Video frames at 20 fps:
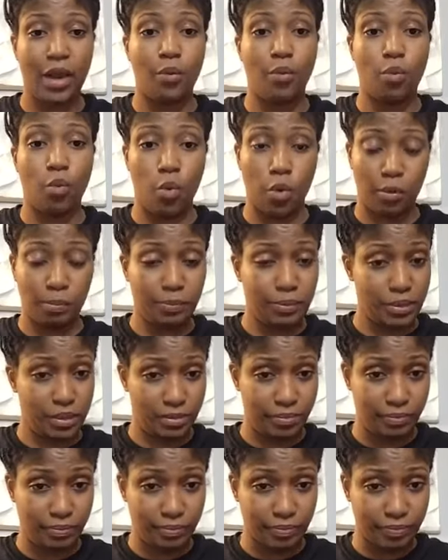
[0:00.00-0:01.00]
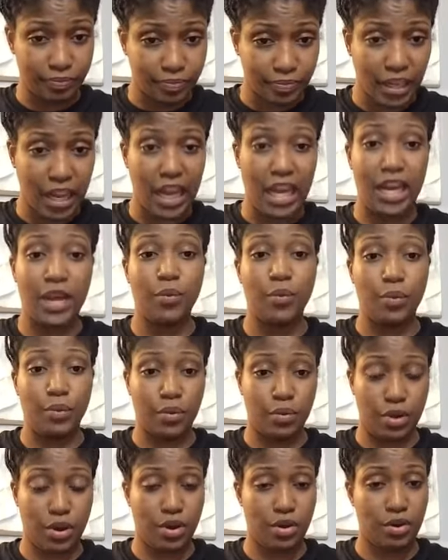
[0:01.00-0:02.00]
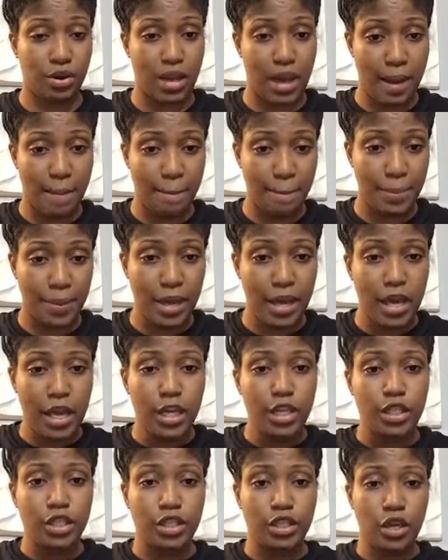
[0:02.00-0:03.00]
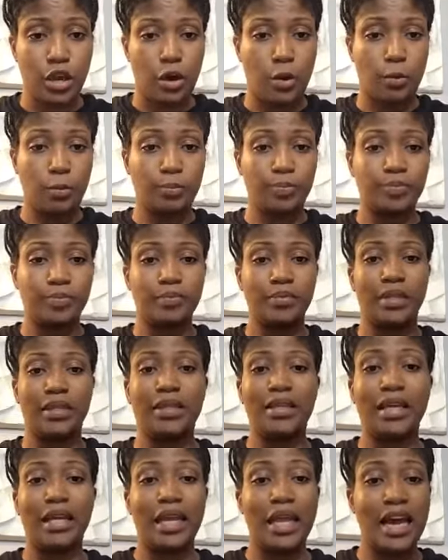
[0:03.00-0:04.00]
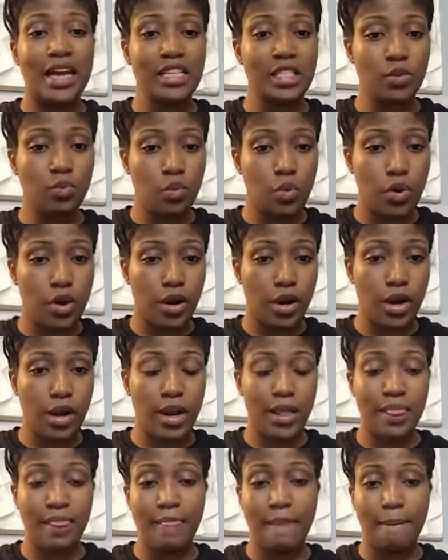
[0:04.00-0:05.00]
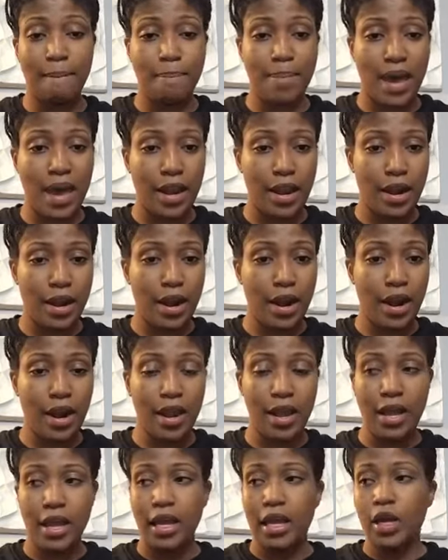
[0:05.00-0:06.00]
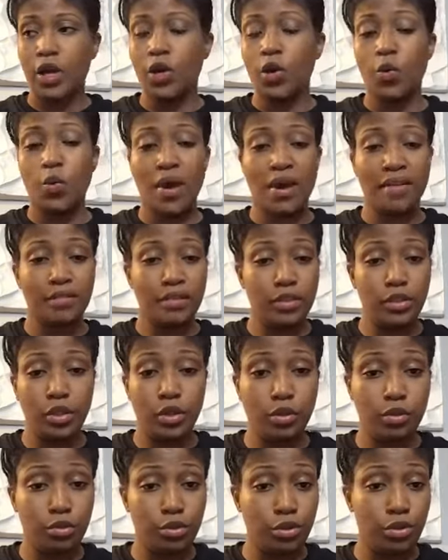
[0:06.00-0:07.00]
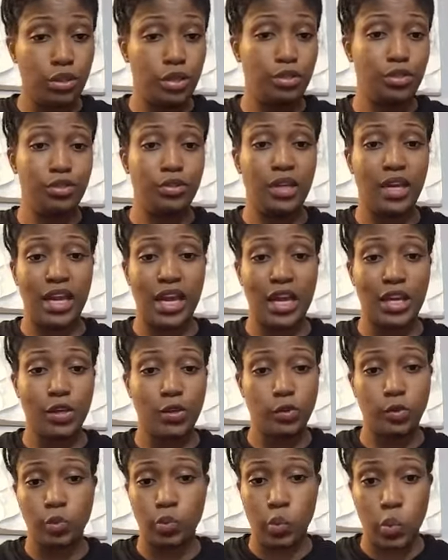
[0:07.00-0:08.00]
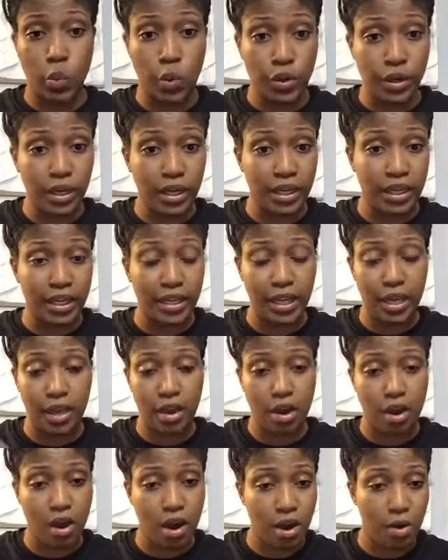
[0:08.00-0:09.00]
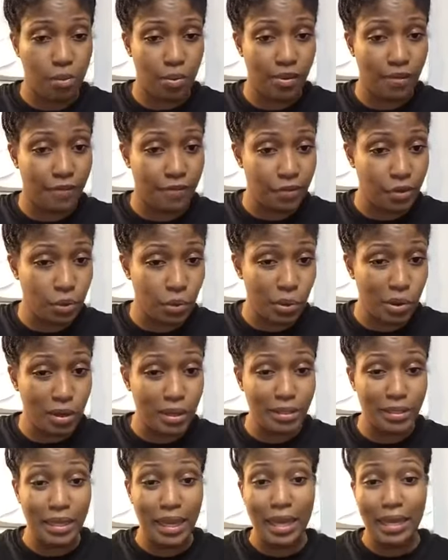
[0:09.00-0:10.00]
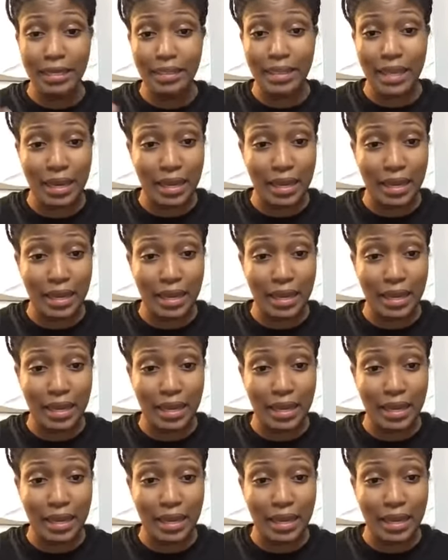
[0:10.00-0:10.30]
and warps, and it will curl up. So the less water, the better. Whoever told you that you can't use water to clean your hardwood floors,